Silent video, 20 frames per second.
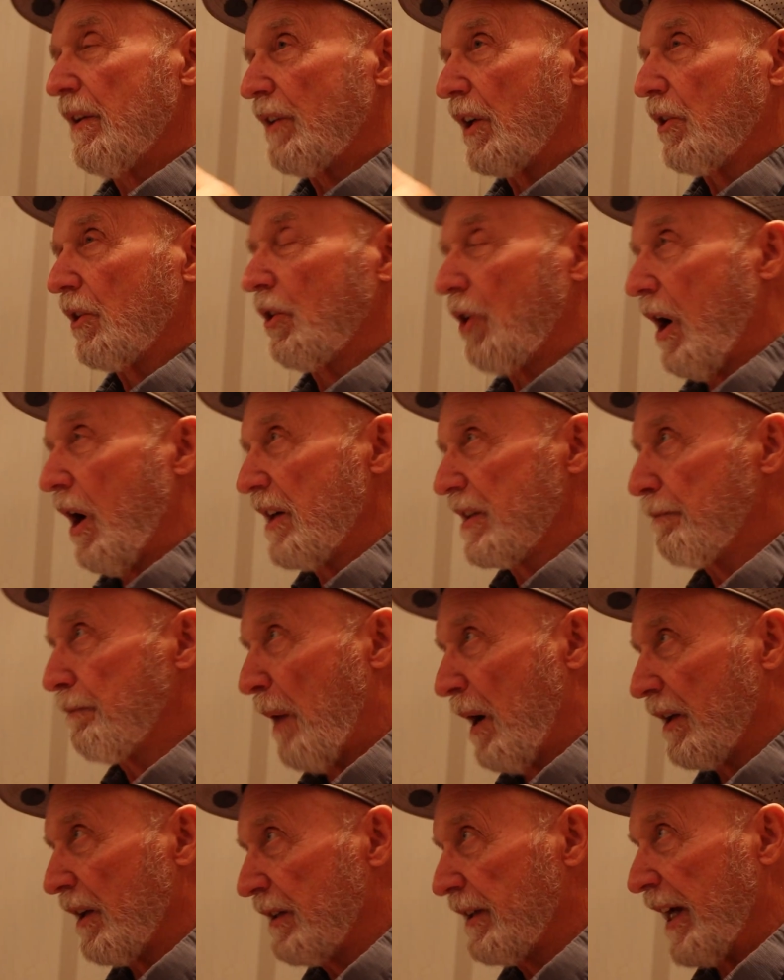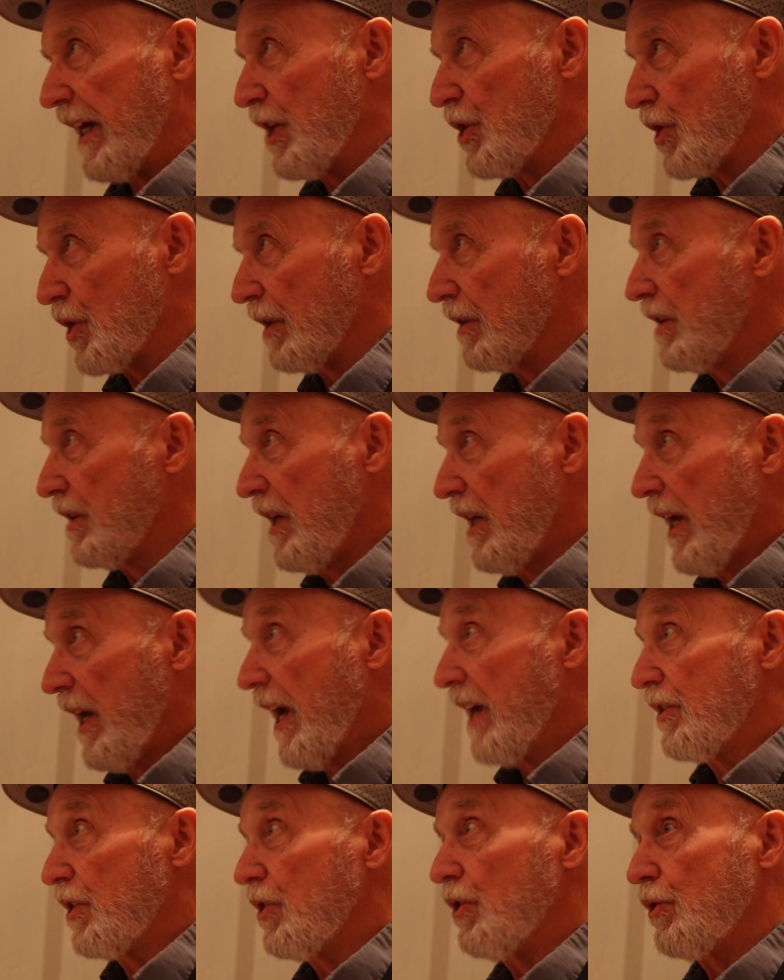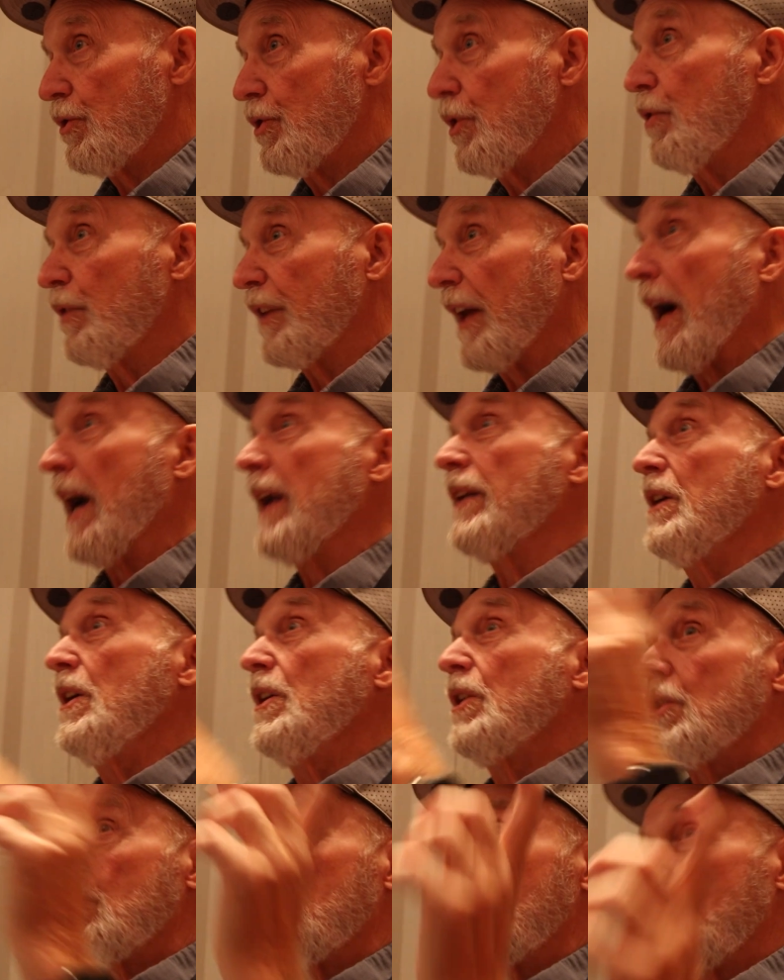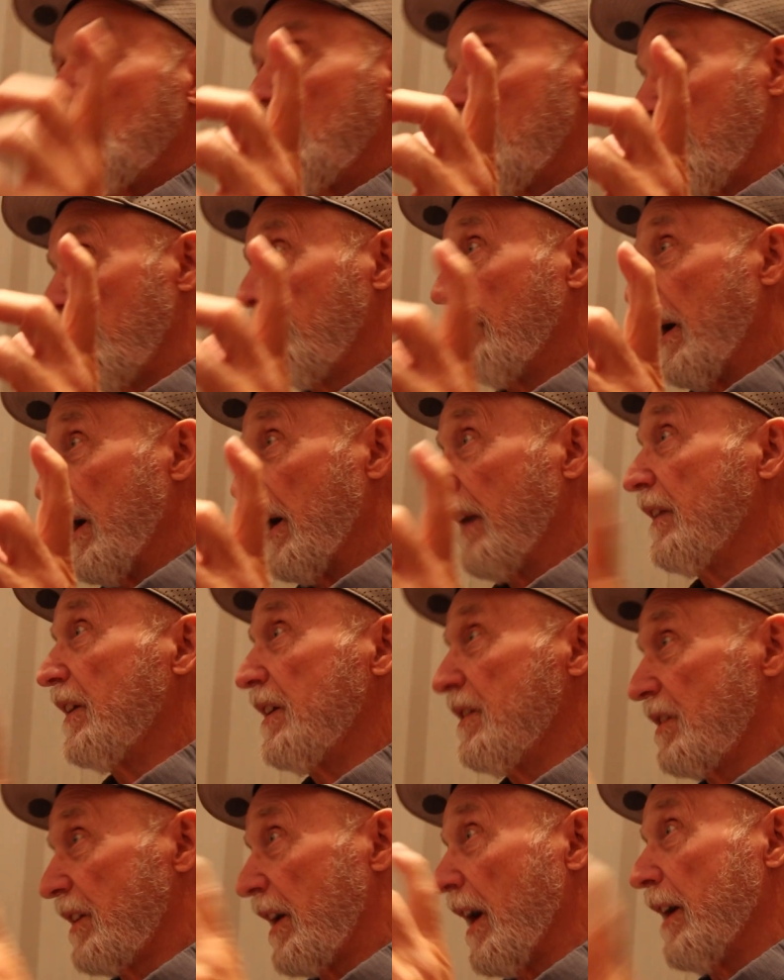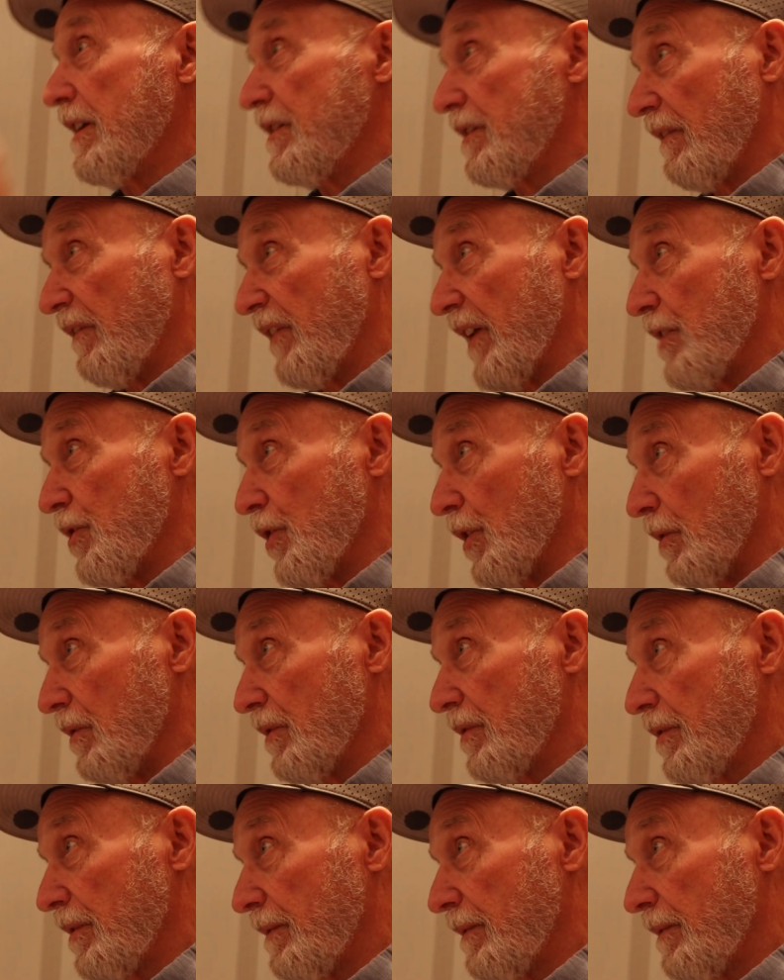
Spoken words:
the cross-pollination. And to do that, you do it by these kinds of venues.